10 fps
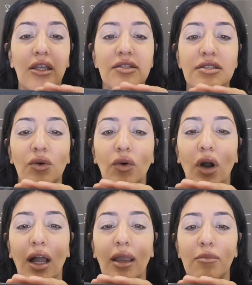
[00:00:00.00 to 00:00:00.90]
So
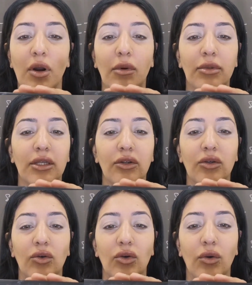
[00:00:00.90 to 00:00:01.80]
I'm probably going to
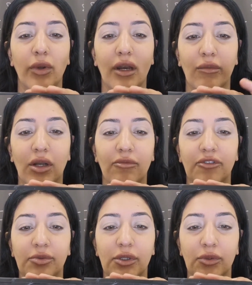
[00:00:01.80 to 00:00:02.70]
go where I'm
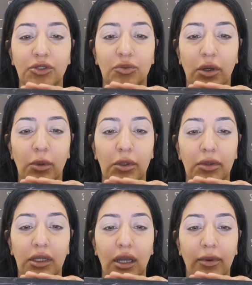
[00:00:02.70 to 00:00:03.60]
comfortable, which would probably
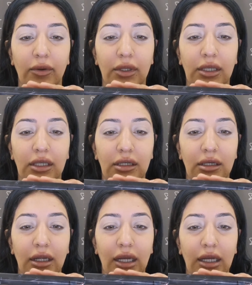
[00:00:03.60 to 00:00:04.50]
be about
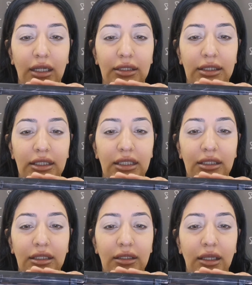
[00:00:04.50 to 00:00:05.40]
here and
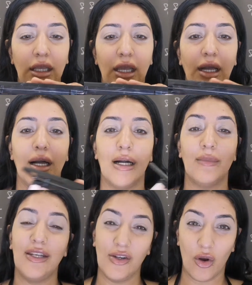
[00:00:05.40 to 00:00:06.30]
here,
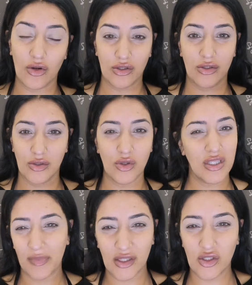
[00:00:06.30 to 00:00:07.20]
and not do
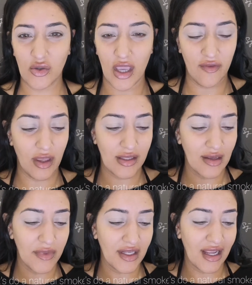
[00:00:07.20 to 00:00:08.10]
something too heavy,
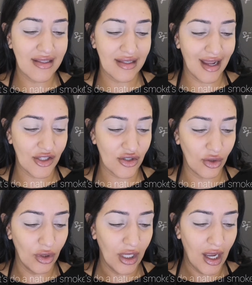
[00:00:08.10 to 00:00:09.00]
something nice and natural.